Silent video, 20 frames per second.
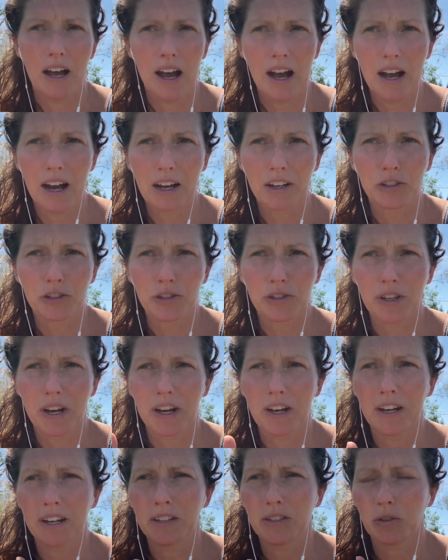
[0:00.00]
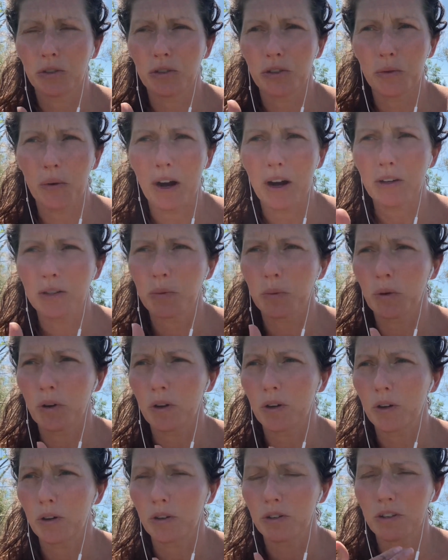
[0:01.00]
exercise or do
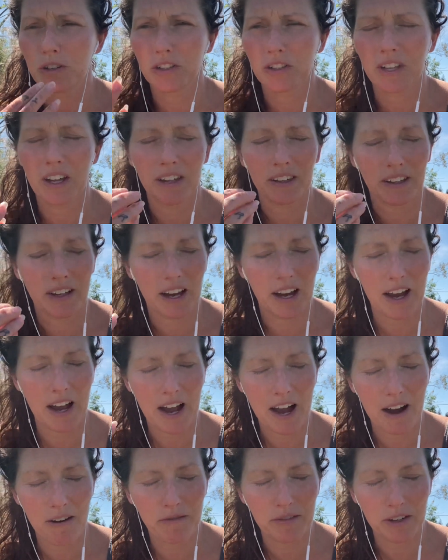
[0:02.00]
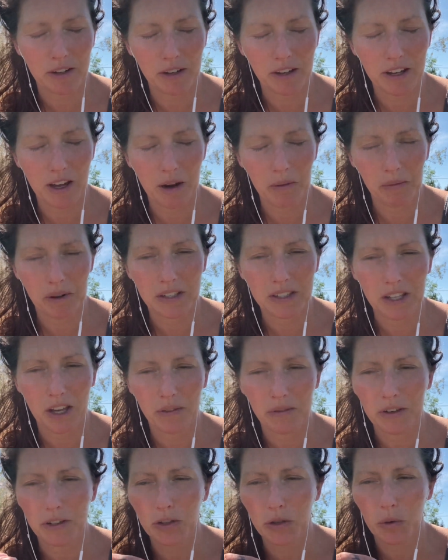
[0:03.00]
housework, or just like I have to get
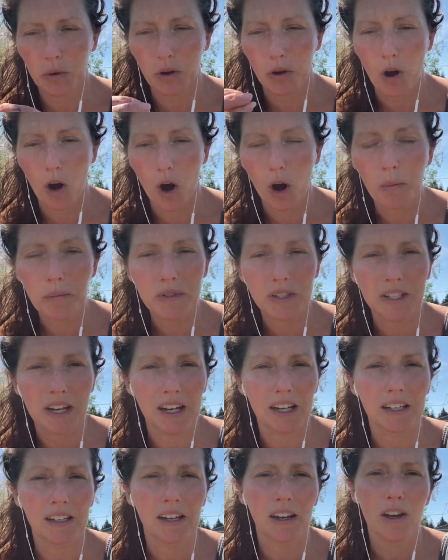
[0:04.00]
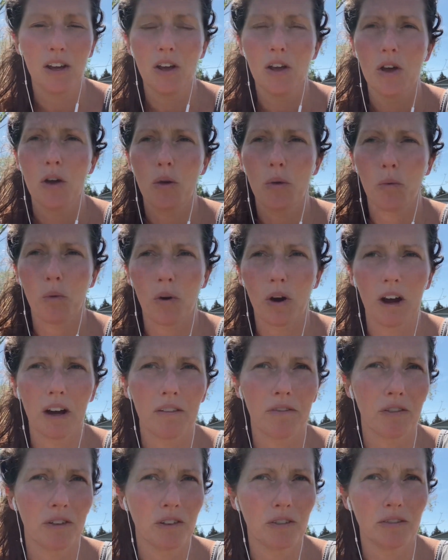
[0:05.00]
myself into a calm state where
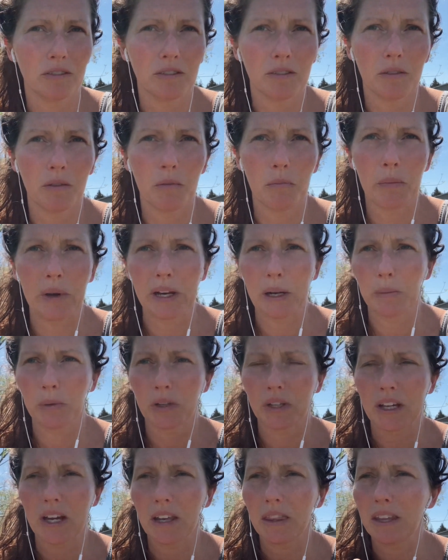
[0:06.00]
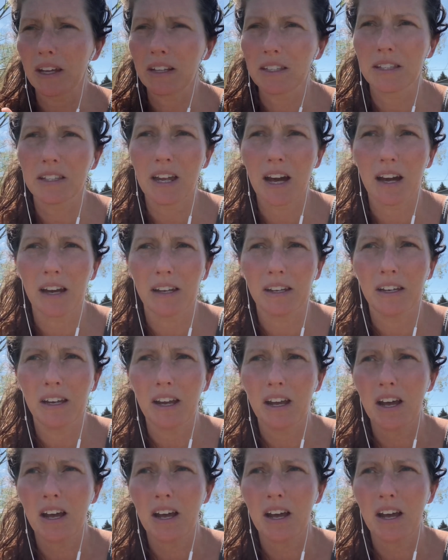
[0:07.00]
I've been able to get things done,